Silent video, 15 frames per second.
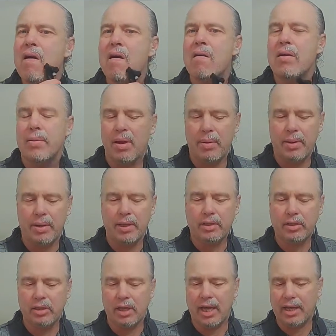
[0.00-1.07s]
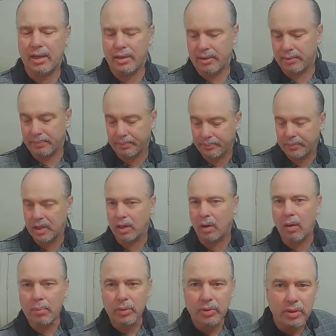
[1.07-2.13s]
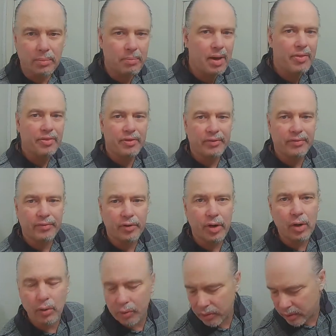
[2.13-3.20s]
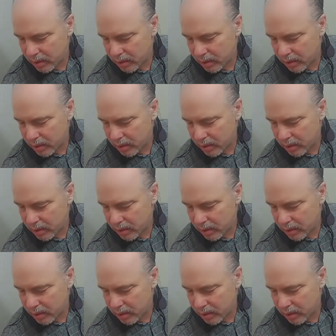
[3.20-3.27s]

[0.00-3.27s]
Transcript: yeah, this is like, you know, almost a month of growth.